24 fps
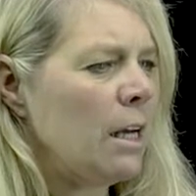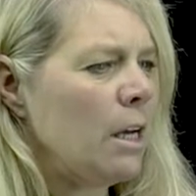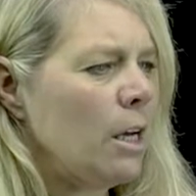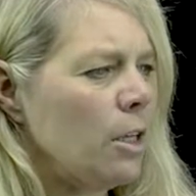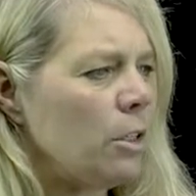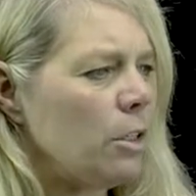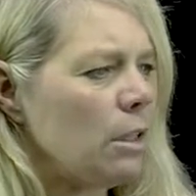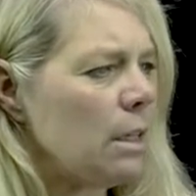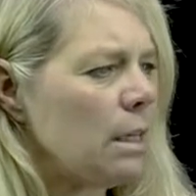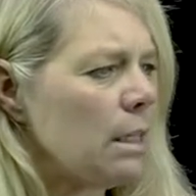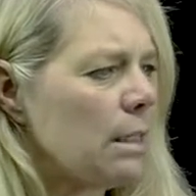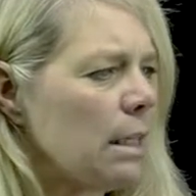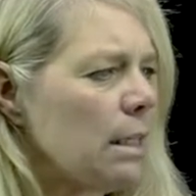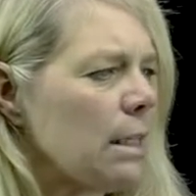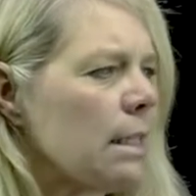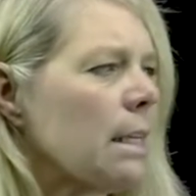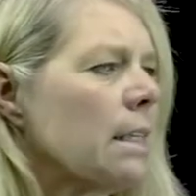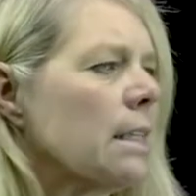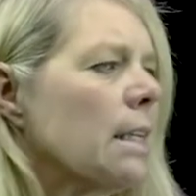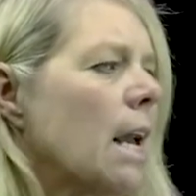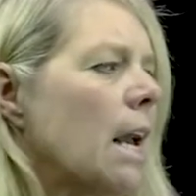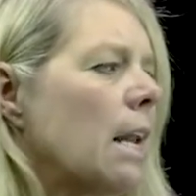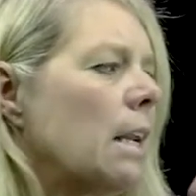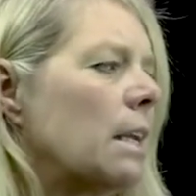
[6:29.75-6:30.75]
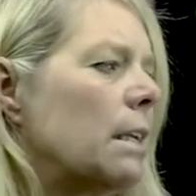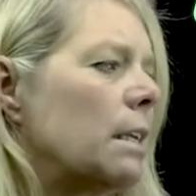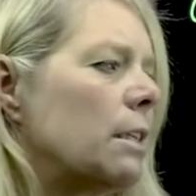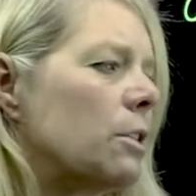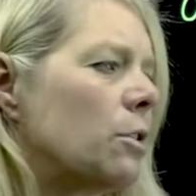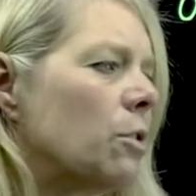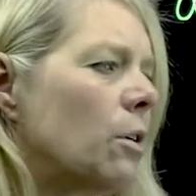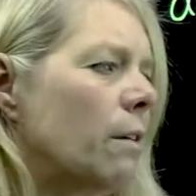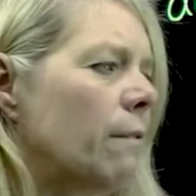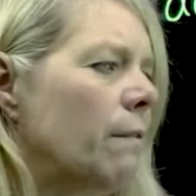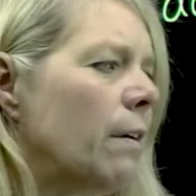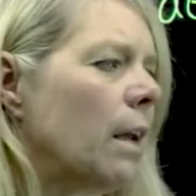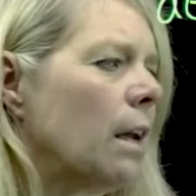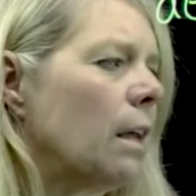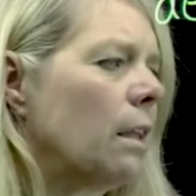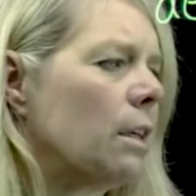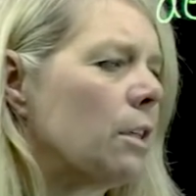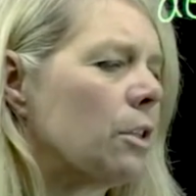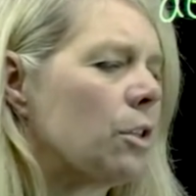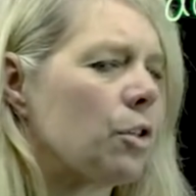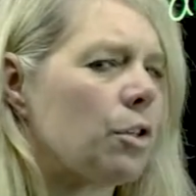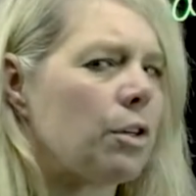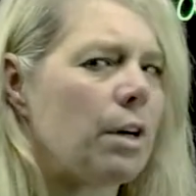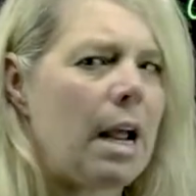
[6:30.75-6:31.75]
So this is intended to sort of
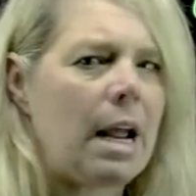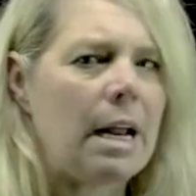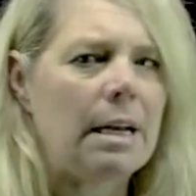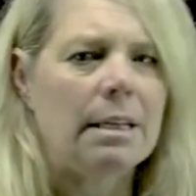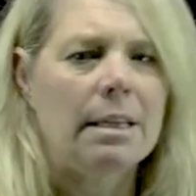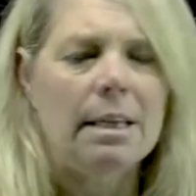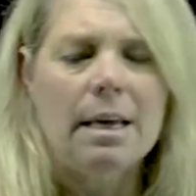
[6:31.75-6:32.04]
illustrate